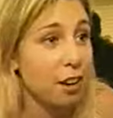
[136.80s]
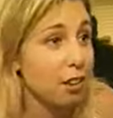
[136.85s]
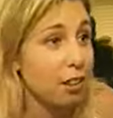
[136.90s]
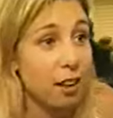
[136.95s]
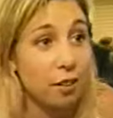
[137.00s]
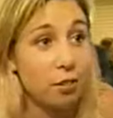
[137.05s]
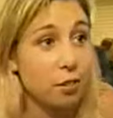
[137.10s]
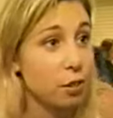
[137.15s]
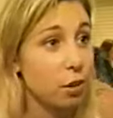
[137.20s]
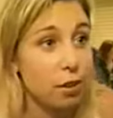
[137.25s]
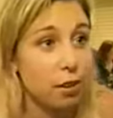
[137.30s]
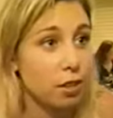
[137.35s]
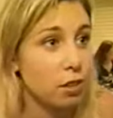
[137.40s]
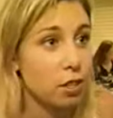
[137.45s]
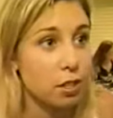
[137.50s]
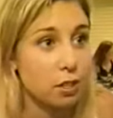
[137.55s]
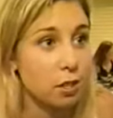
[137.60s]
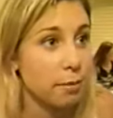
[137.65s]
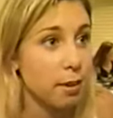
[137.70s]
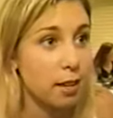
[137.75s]
life story
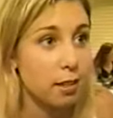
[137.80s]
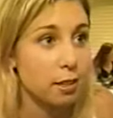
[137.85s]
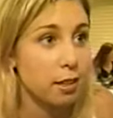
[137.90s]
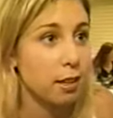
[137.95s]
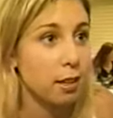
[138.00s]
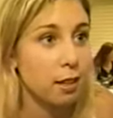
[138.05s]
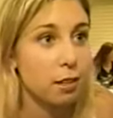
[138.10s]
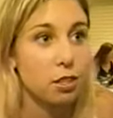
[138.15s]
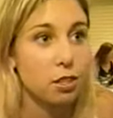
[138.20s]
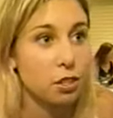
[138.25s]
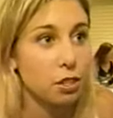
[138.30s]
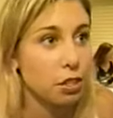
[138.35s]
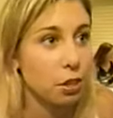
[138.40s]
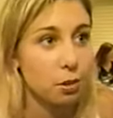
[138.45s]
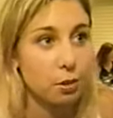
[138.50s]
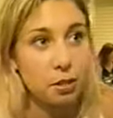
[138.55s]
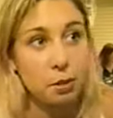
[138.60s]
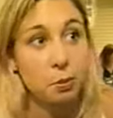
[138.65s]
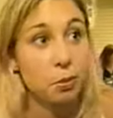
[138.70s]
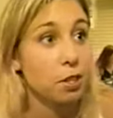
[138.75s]
is just amazing and it's just
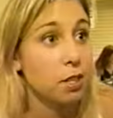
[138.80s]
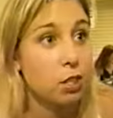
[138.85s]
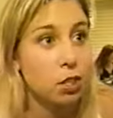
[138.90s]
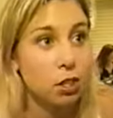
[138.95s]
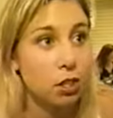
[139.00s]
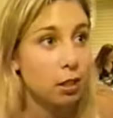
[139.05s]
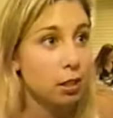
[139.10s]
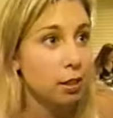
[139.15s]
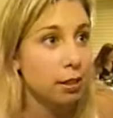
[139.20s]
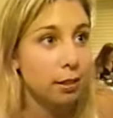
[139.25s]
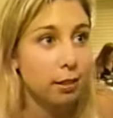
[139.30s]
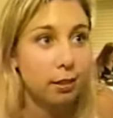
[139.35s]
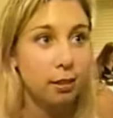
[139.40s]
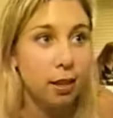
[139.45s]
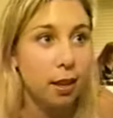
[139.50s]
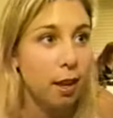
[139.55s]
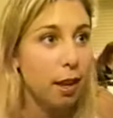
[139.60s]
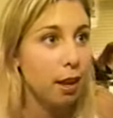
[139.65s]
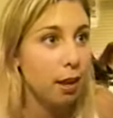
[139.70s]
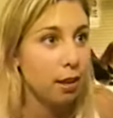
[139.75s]
so inspirational
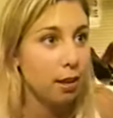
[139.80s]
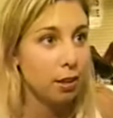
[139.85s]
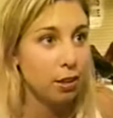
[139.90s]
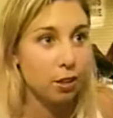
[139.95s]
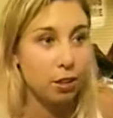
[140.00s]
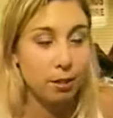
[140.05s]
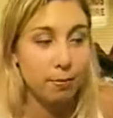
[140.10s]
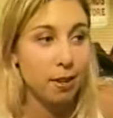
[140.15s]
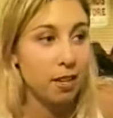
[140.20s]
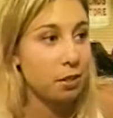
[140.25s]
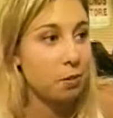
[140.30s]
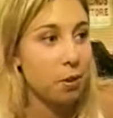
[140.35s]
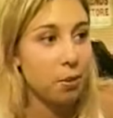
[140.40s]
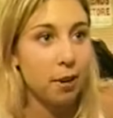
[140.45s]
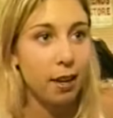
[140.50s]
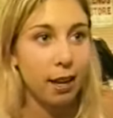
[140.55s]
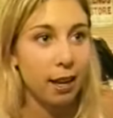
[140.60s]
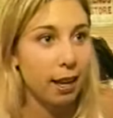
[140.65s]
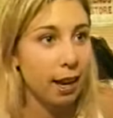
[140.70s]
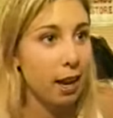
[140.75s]
and just makes me
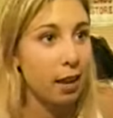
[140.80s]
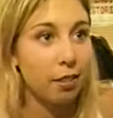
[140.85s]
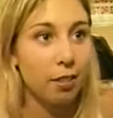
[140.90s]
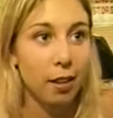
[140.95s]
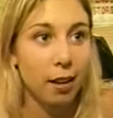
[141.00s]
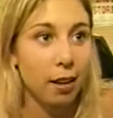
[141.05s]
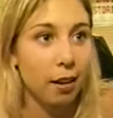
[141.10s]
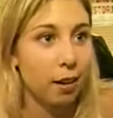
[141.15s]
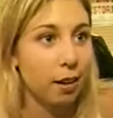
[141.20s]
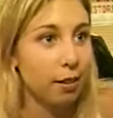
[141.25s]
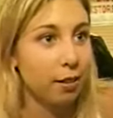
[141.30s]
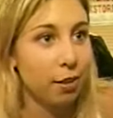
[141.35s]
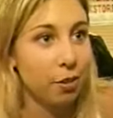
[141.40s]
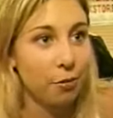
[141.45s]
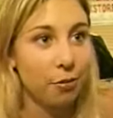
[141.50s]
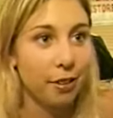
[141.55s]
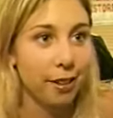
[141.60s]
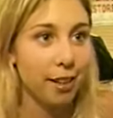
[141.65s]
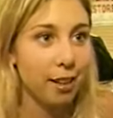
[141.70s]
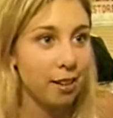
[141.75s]
want to get out there and
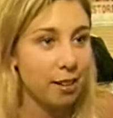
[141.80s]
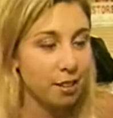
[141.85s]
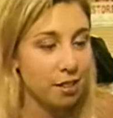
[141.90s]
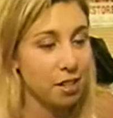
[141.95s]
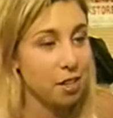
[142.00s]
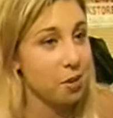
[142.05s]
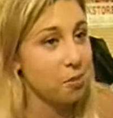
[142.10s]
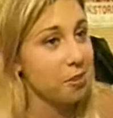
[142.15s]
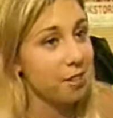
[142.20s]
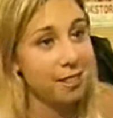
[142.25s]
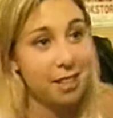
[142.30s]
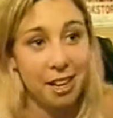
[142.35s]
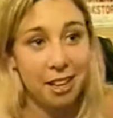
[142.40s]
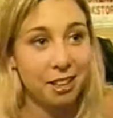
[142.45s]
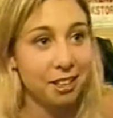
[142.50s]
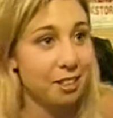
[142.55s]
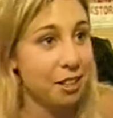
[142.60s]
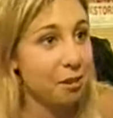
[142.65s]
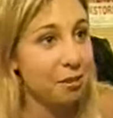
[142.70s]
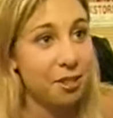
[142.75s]
hopefully I'll see her one day
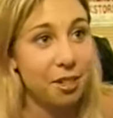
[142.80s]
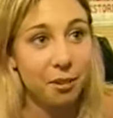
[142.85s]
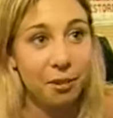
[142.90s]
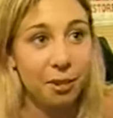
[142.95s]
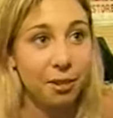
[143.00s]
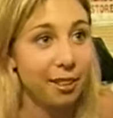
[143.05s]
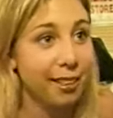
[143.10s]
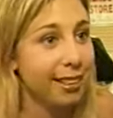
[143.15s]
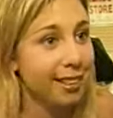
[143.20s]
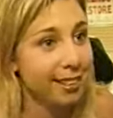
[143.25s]
in the WWE